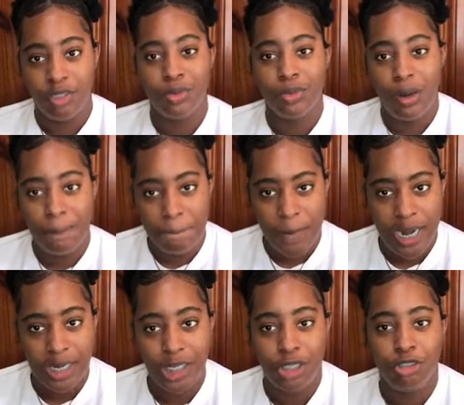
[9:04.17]
you come
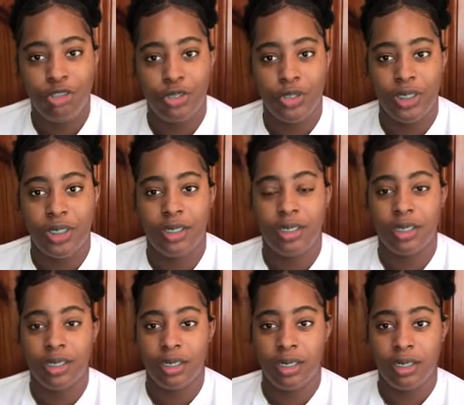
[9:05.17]
back to
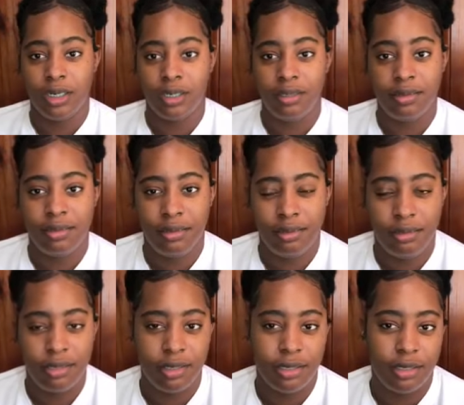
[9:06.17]
the
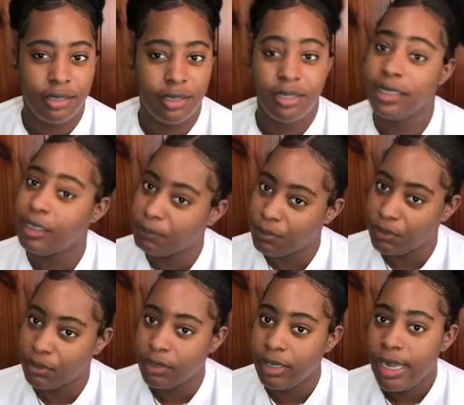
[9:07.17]

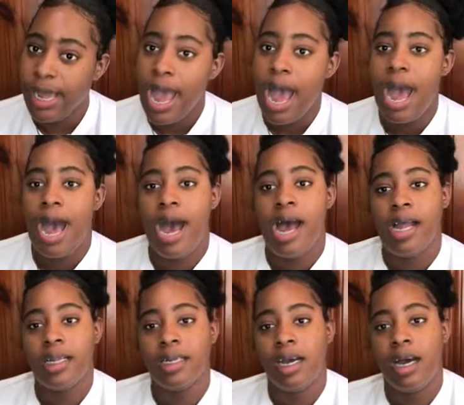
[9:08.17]
depot,
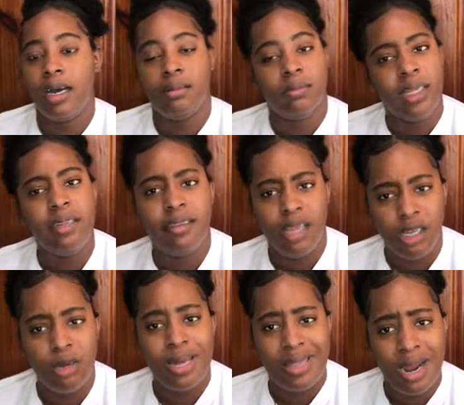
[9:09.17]
and they'll tell you
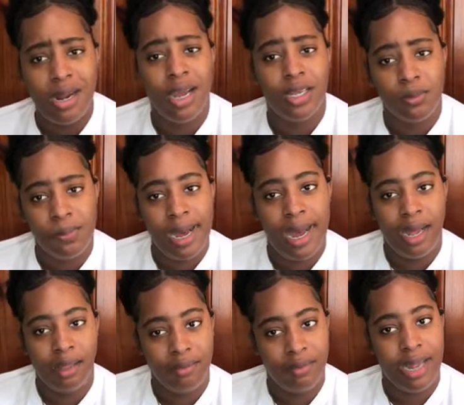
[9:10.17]
whether or not you
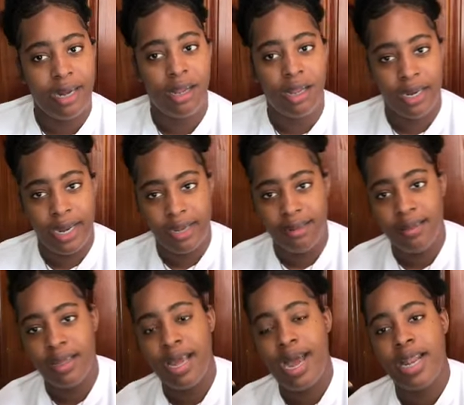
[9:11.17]
passed and all of that.
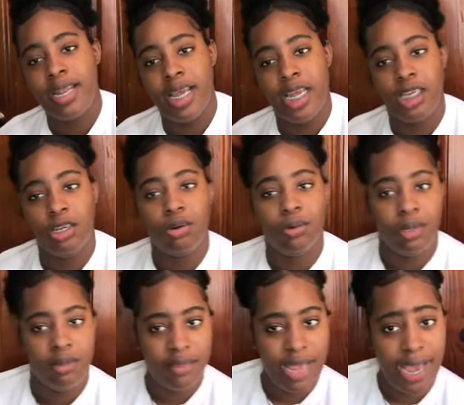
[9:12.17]
And then you go
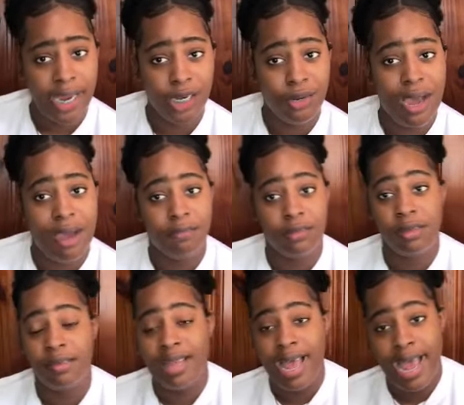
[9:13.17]
inside, you have to
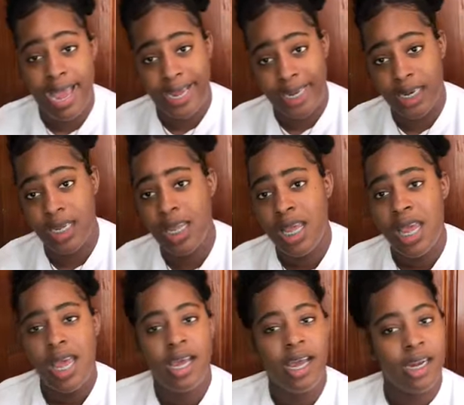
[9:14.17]
sign
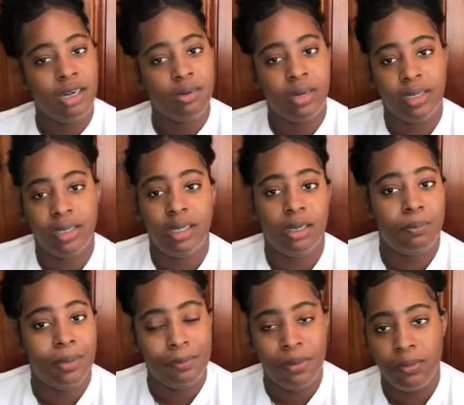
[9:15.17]
and do all of the little
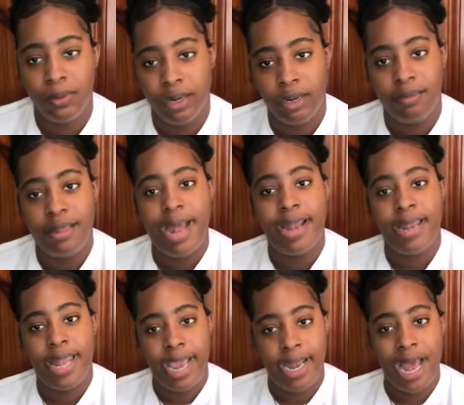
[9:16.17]
paperwork. And
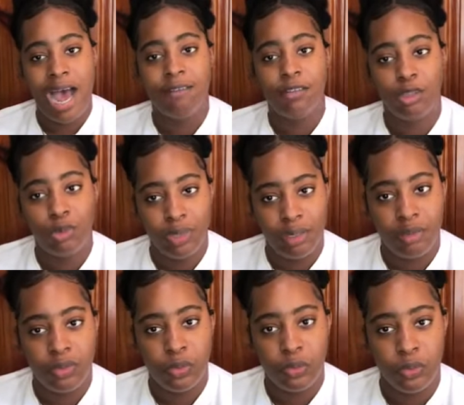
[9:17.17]
then after doing
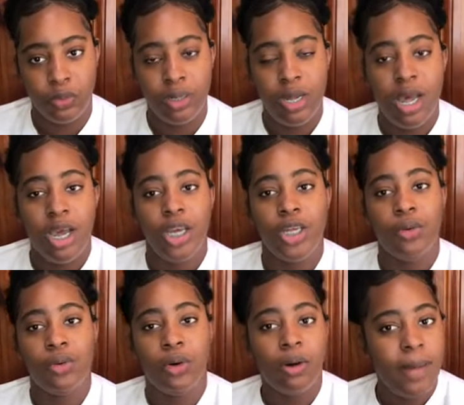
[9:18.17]
so, you
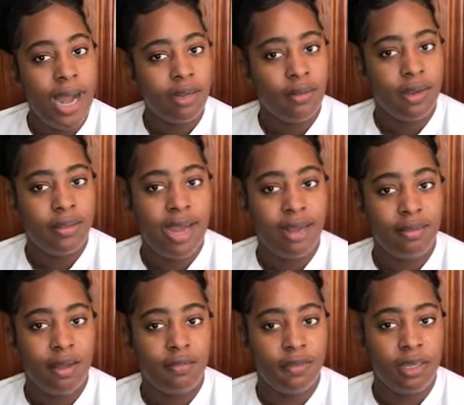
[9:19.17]
go back to the tax
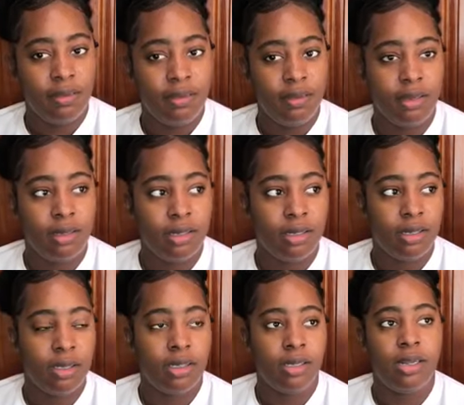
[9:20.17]
office.
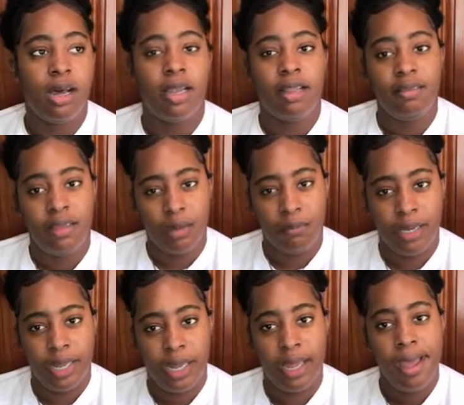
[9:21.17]
Not the same
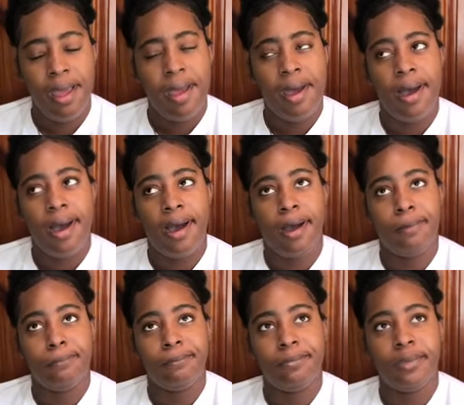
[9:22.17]
day.
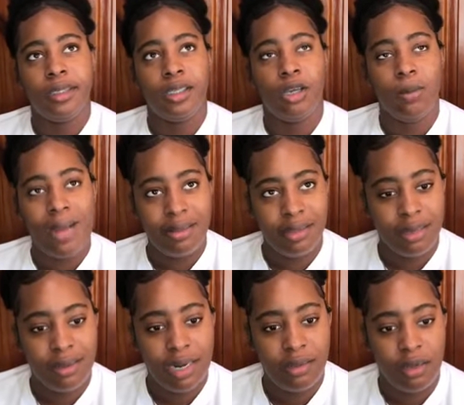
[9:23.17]
You go back to the
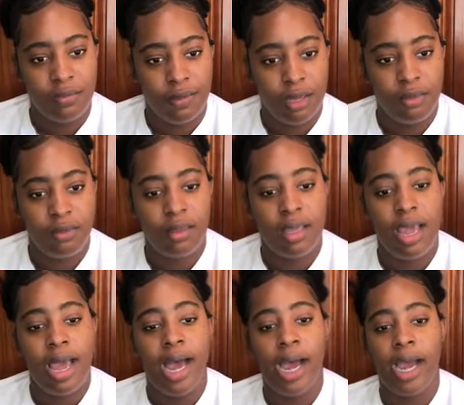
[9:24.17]
tax office
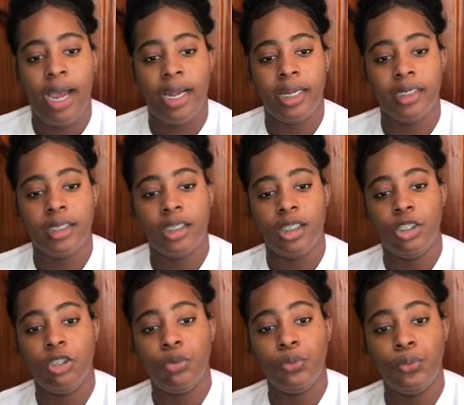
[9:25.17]
and
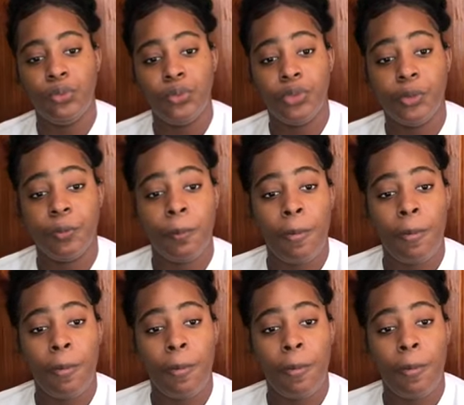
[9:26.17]
you